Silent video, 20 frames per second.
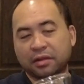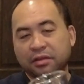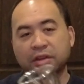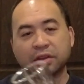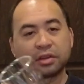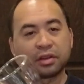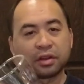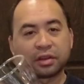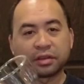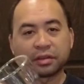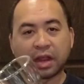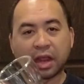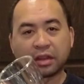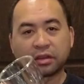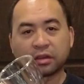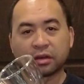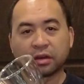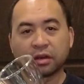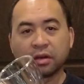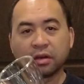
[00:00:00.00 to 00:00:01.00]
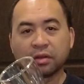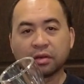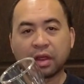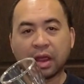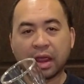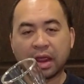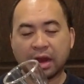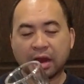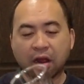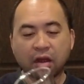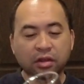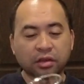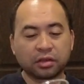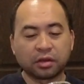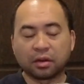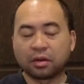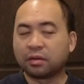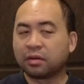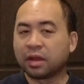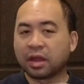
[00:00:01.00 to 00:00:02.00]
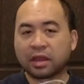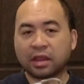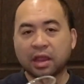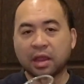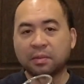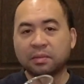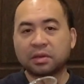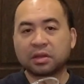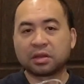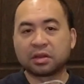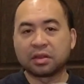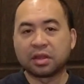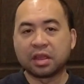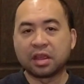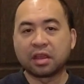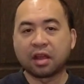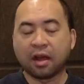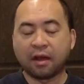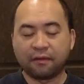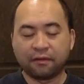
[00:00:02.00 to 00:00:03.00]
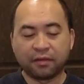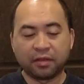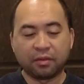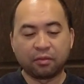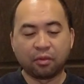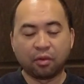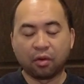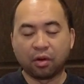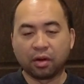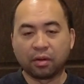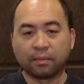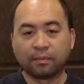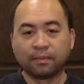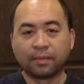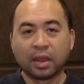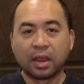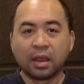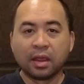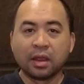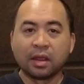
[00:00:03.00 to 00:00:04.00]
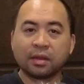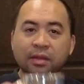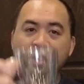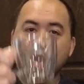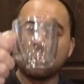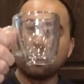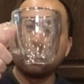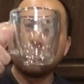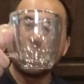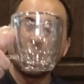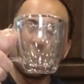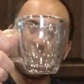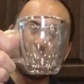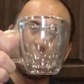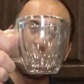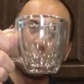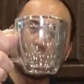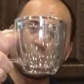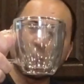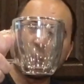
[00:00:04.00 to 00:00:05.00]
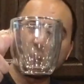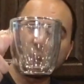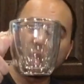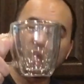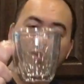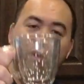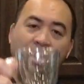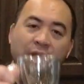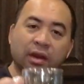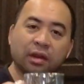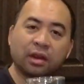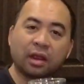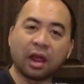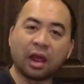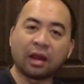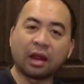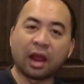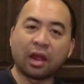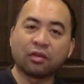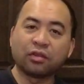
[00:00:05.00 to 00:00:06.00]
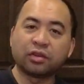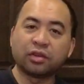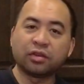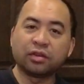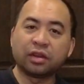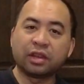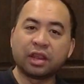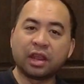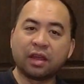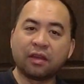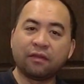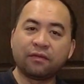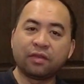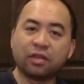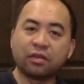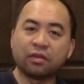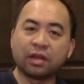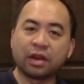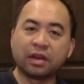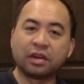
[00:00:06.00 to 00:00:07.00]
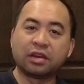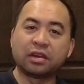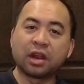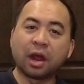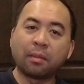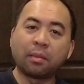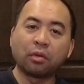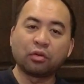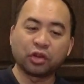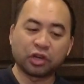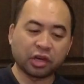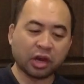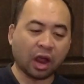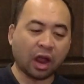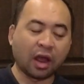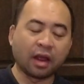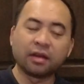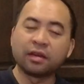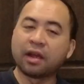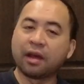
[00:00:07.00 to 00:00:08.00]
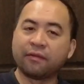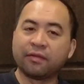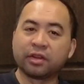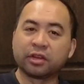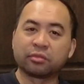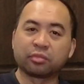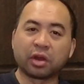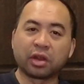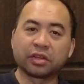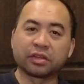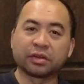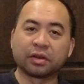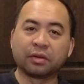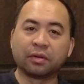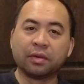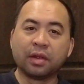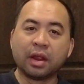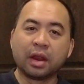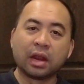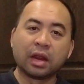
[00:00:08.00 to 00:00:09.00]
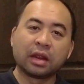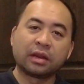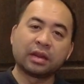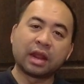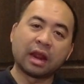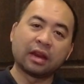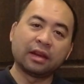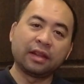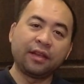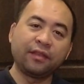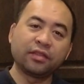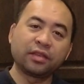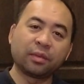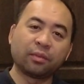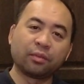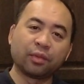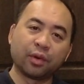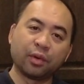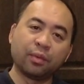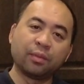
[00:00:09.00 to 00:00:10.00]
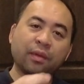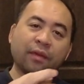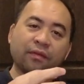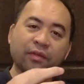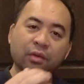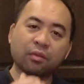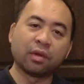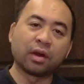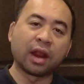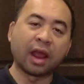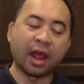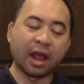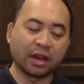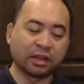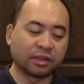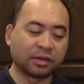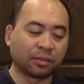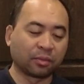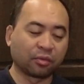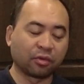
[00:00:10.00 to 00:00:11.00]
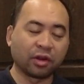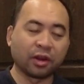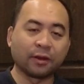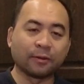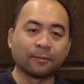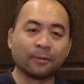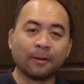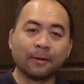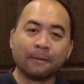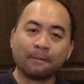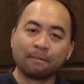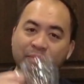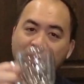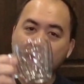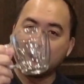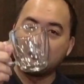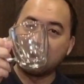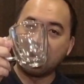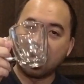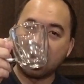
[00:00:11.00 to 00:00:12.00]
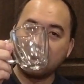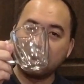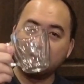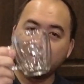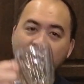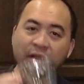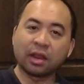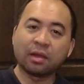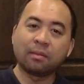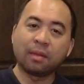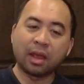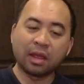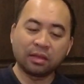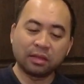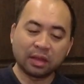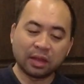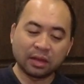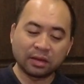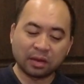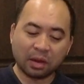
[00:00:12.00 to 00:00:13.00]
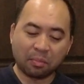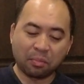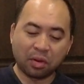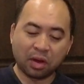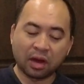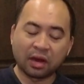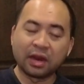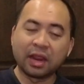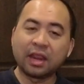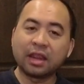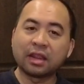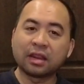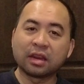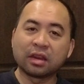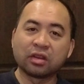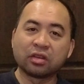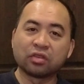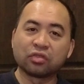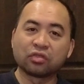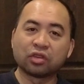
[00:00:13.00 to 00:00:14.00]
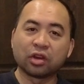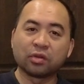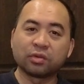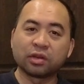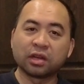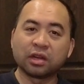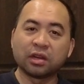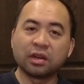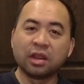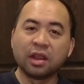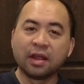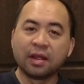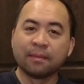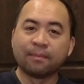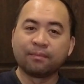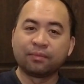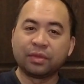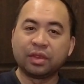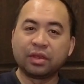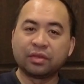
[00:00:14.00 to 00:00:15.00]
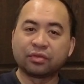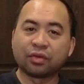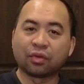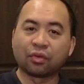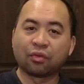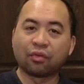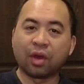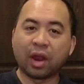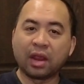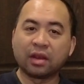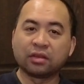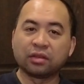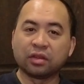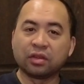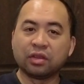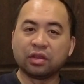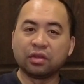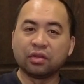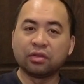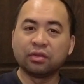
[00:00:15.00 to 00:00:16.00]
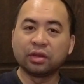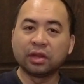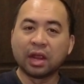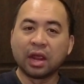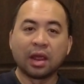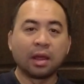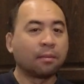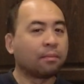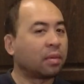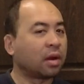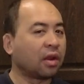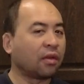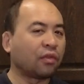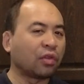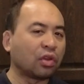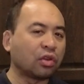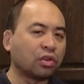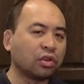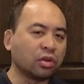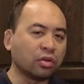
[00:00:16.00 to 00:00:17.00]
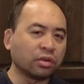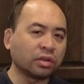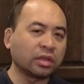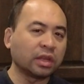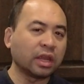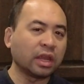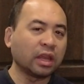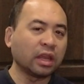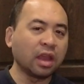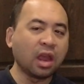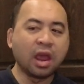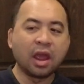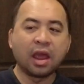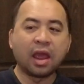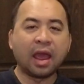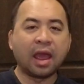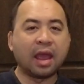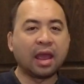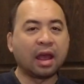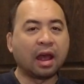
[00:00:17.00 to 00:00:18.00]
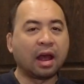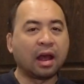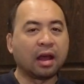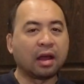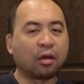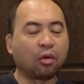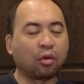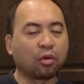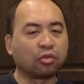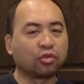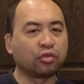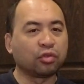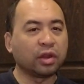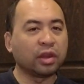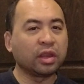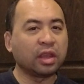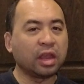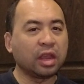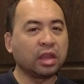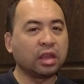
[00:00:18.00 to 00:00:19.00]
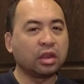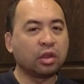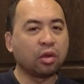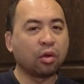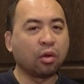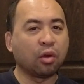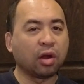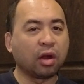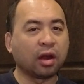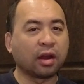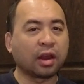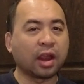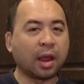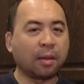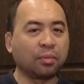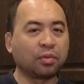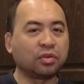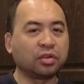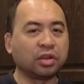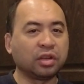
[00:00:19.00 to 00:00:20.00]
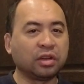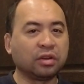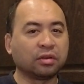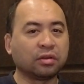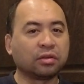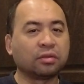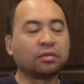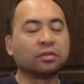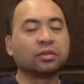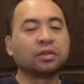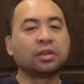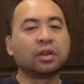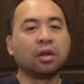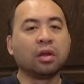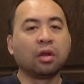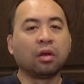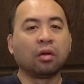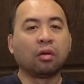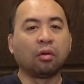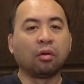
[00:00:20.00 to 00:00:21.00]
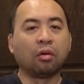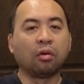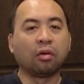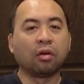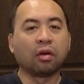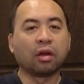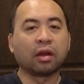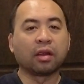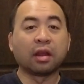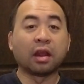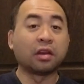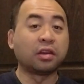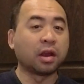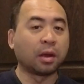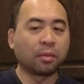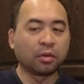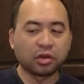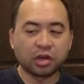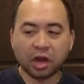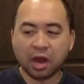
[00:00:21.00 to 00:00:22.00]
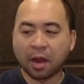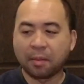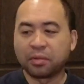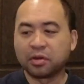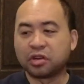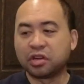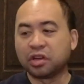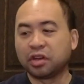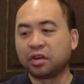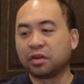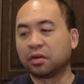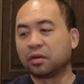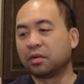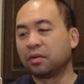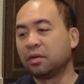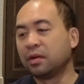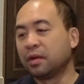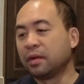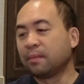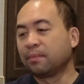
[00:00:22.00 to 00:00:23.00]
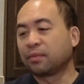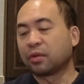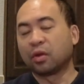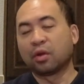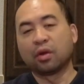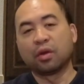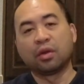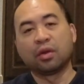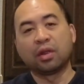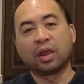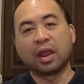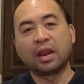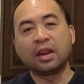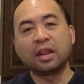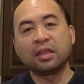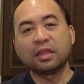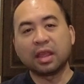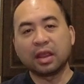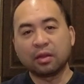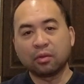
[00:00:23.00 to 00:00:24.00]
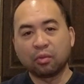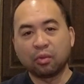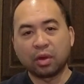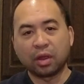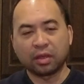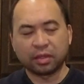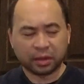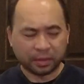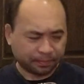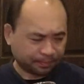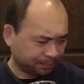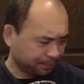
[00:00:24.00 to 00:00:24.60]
Just looks nicer, and also it keeps the coffee warm. Now this particular one allows you to give you a double shot of espresso that leaves some room if you want to add some cream. I highly recommend this. I'll put a link in the description. These are great to use, but if you're using or drinking your cappuccinos or a double cappuccino or anything with